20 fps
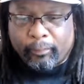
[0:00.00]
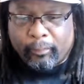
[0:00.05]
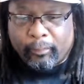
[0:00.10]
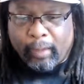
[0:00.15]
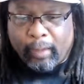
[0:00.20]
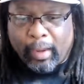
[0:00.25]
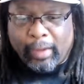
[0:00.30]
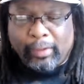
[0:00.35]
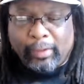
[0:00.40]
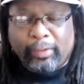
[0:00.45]

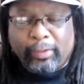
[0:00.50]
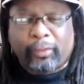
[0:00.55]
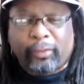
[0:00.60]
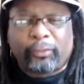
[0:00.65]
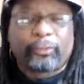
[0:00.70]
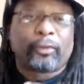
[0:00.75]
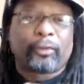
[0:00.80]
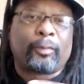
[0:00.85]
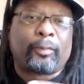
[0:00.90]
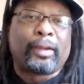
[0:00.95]
And
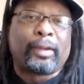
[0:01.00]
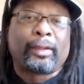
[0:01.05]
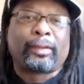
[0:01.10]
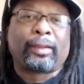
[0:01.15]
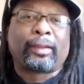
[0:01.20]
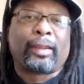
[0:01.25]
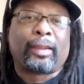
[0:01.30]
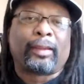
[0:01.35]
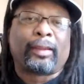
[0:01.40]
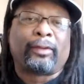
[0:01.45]
there's so many
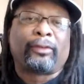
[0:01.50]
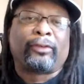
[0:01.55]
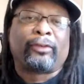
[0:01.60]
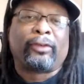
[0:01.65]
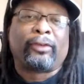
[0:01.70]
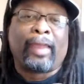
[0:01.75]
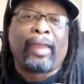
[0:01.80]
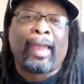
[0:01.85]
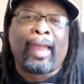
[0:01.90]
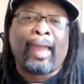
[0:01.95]
things
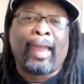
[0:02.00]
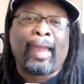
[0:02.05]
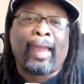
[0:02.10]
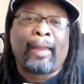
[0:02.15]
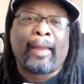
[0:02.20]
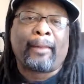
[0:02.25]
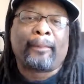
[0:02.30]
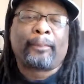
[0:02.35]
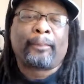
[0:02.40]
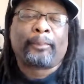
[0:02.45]

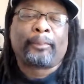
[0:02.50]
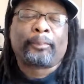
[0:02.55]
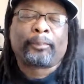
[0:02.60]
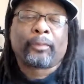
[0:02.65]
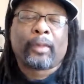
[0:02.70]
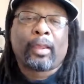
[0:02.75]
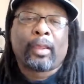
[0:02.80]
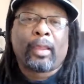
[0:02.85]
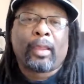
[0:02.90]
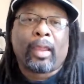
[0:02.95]
that
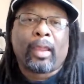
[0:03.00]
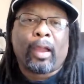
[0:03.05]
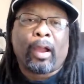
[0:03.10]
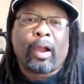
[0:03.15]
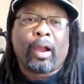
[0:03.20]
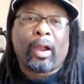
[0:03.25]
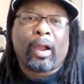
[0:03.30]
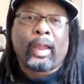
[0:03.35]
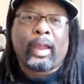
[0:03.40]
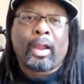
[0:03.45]

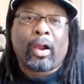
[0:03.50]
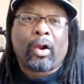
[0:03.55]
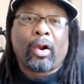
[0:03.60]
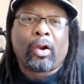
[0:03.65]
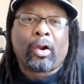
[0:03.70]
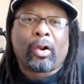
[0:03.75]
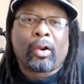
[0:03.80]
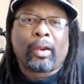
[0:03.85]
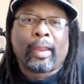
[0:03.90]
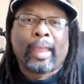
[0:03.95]

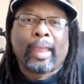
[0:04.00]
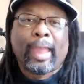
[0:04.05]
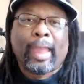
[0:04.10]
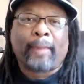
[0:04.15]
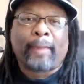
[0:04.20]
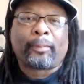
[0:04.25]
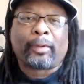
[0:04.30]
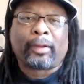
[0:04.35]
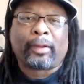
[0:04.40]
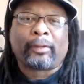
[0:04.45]
are
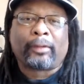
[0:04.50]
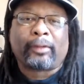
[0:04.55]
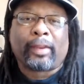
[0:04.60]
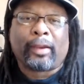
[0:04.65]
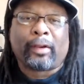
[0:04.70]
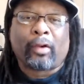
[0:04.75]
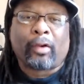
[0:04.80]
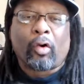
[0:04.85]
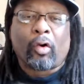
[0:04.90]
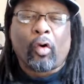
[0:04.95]
happening
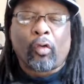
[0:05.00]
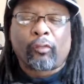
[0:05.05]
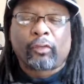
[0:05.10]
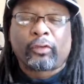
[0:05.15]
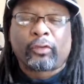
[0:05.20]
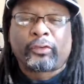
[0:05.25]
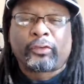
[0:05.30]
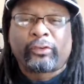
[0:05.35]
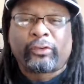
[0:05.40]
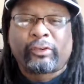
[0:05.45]
that are
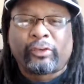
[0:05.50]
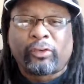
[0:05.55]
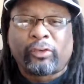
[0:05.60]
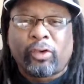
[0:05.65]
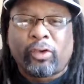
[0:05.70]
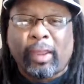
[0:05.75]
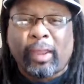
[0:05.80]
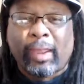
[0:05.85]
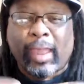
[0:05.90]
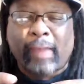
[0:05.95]

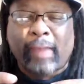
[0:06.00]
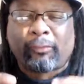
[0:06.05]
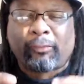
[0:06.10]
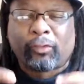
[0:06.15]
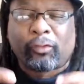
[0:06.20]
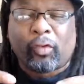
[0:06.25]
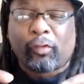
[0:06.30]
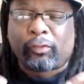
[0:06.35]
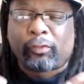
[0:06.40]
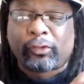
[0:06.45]

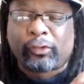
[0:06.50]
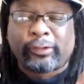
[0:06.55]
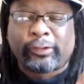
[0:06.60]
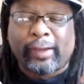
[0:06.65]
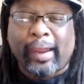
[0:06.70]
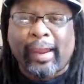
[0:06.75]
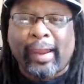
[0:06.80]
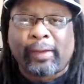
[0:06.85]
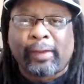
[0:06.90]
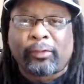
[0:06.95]

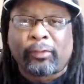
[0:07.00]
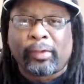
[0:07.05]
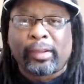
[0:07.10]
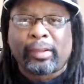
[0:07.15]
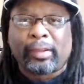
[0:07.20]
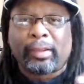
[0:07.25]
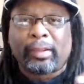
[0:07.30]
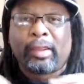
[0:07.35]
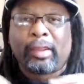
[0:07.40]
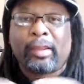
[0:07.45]

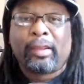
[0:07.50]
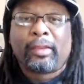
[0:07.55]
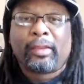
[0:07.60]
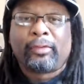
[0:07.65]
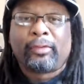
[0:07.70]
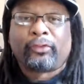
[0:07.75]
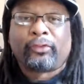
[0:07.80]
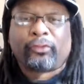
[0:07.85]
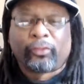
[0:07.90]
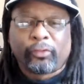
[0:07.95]
overshadowing
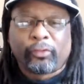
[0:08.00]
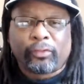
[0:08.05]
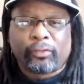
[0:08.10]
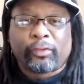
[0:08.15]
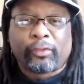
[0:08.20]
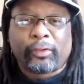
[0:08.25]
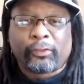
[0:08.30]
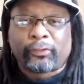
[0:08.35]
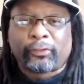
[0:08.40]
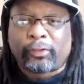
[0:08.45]
the true
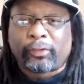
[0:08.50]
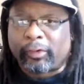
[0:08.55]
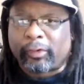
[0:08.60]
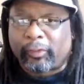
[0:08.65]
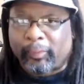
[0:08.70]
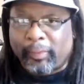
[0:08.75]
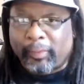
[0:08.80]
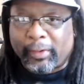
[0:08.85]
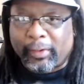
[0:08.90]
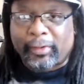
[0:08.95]
Christian
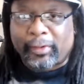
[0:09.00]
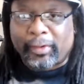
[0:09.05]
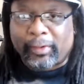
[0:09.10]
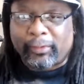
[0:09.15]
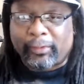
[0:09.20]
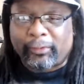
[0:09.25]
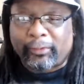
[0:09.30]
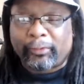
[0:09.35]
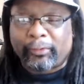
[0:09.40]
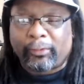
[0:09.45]

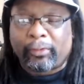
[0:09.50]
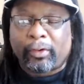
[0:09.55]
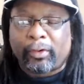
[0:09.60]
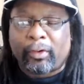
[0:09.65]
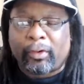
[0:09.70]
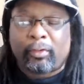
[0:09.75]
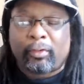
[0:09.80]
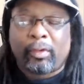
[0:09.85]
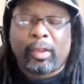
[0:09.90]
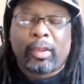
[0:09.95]
experience.
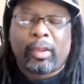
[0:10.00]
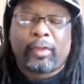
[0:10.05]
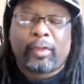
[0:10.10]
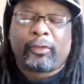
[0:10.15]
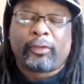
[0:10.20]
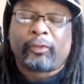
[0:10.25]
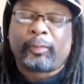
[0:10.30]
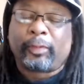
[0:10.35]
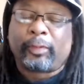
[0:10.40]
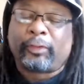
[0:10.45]

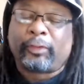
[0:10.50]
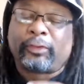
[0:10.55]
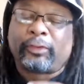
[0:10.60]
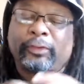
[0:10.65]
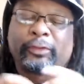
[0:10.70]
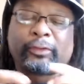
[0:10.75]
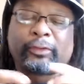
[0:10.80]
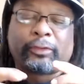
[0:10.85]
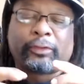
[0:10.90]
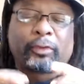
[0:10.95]
There's been
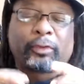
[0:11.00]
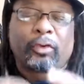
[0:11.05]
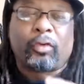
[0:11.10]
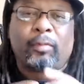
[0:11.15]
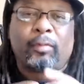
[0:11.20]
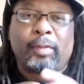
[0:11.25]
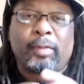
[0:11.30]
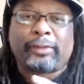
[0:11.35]
so much